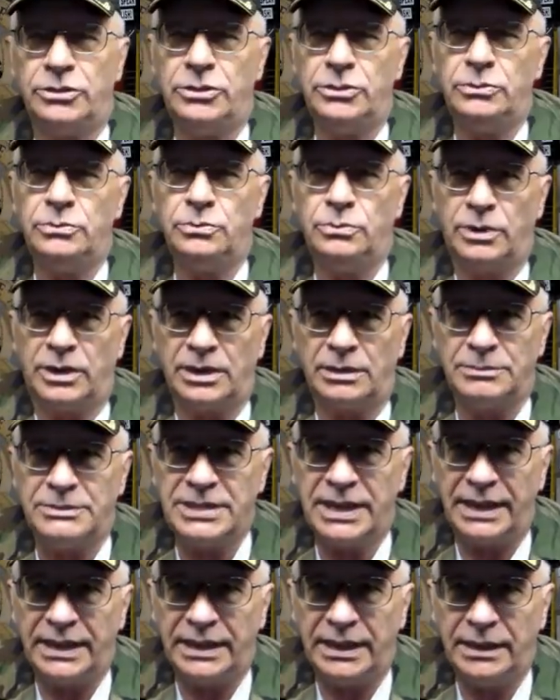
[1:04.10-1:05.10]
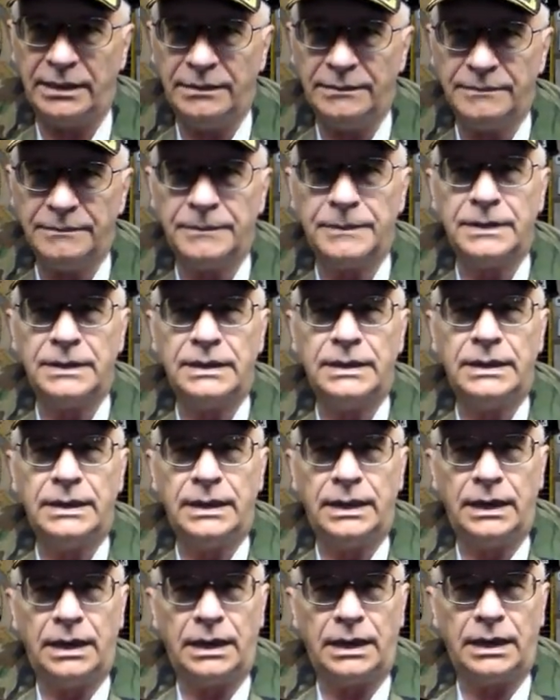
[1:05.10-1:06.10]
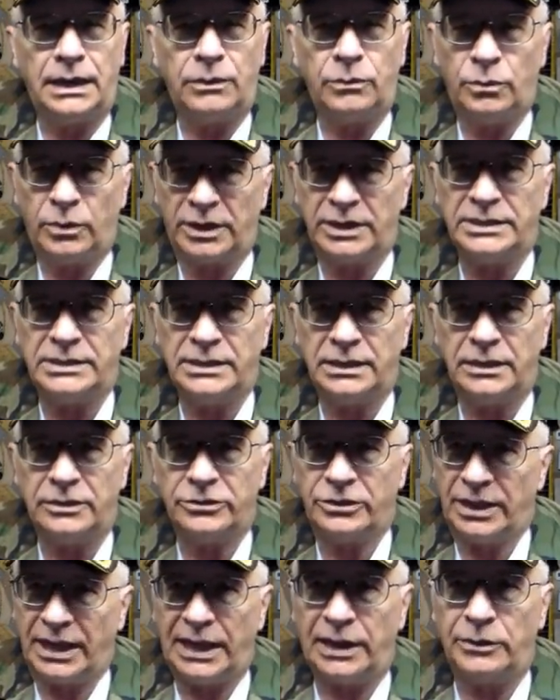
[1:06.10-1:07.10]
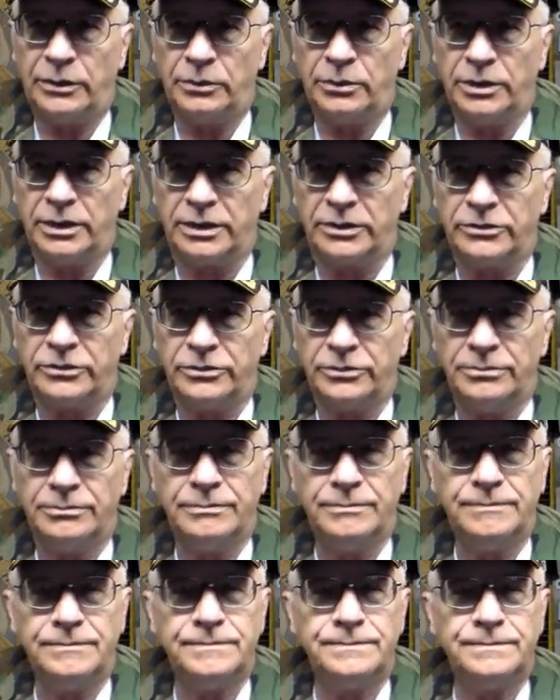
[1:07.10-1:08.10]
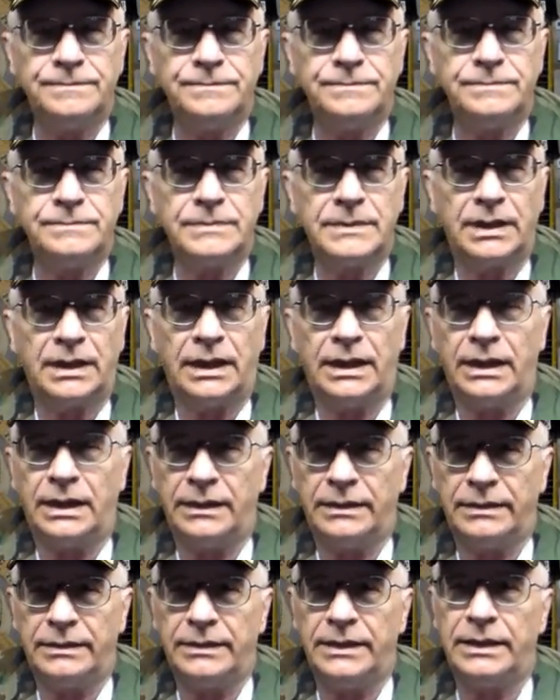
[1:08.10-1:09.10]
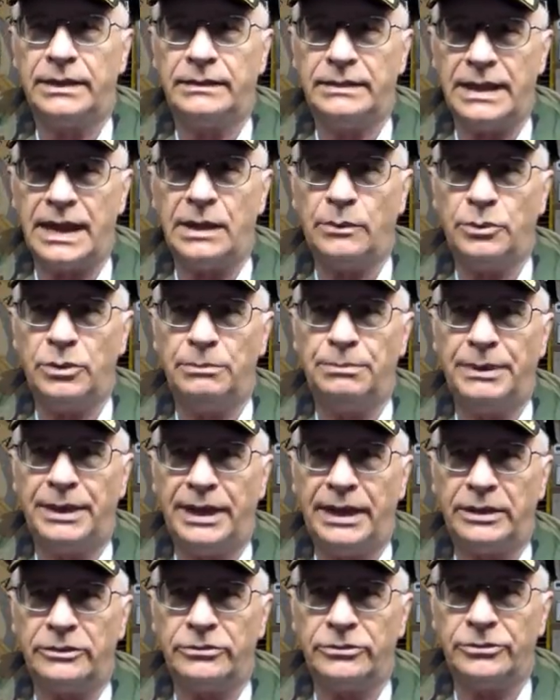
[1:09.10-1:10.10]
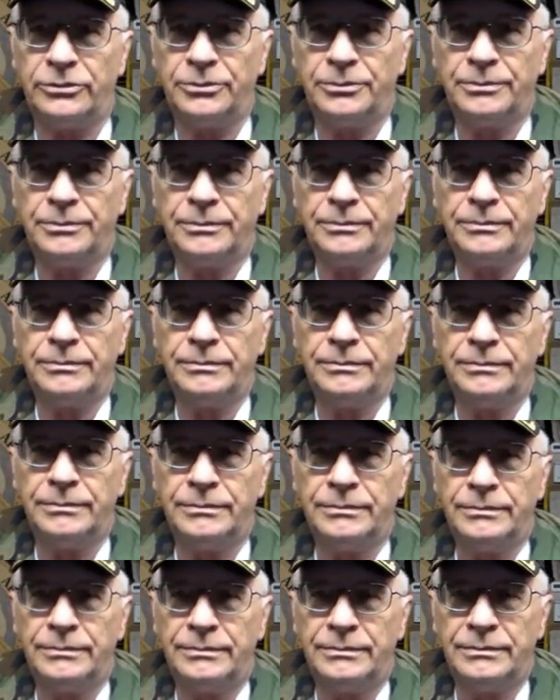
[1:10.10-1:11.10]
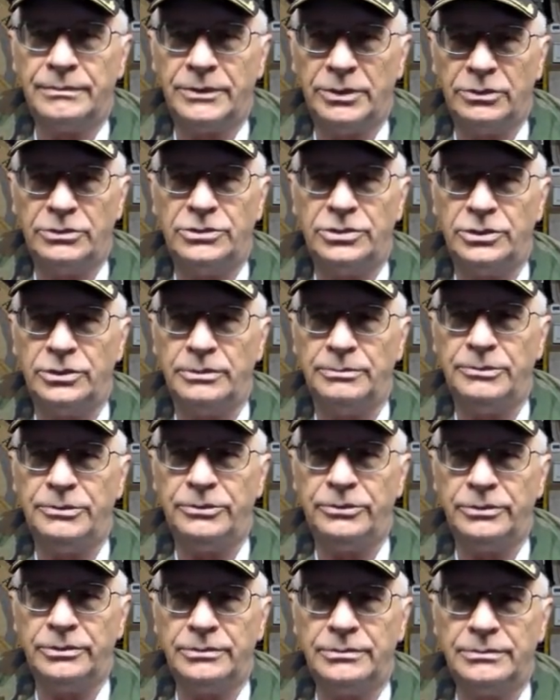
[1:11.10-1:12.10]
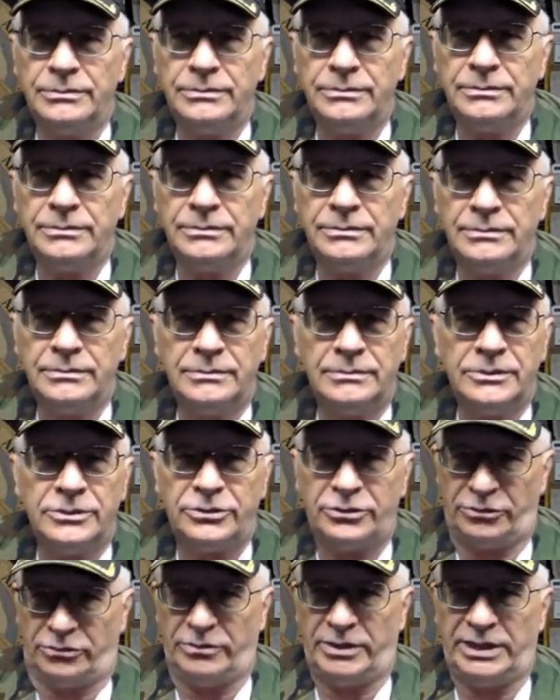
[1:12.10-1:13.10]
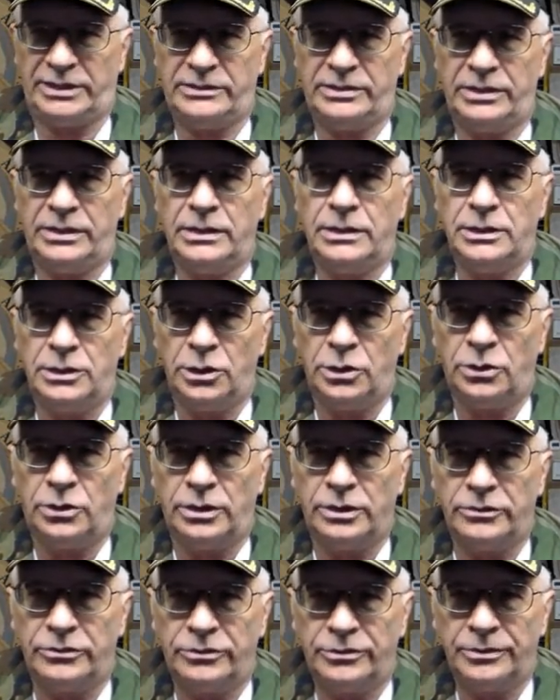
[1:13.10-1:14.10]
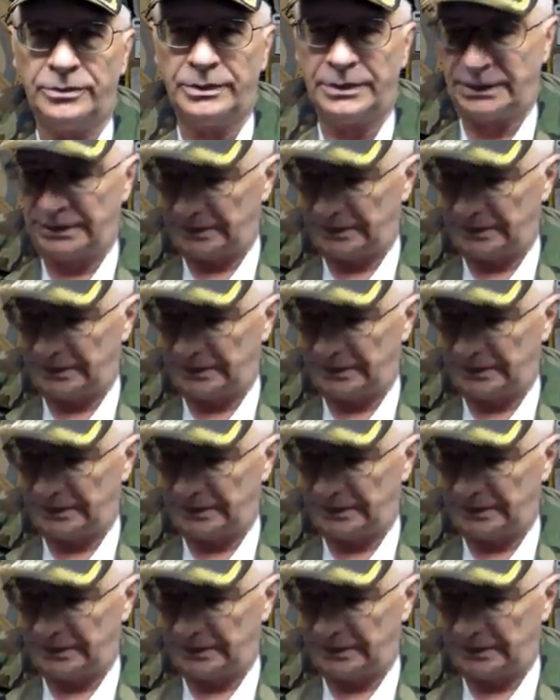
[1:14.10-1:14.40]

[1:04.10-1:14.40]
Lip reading: you what I'm taking, what it does, and how it works. I think that will pass YouTube's strict laws.